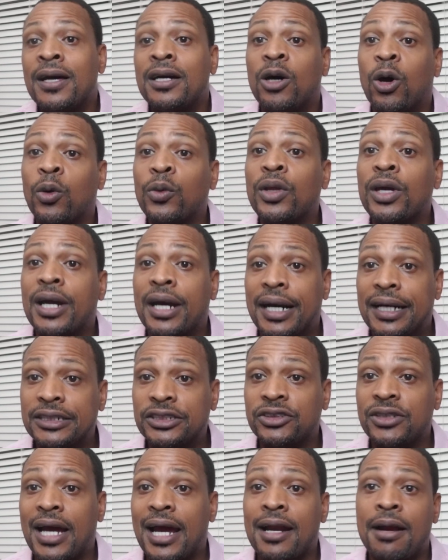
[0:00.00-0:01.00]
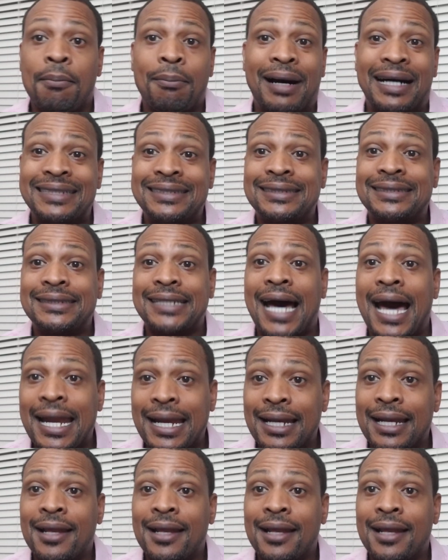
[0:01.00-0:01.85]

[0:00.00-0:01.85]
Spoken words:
on the contract by signing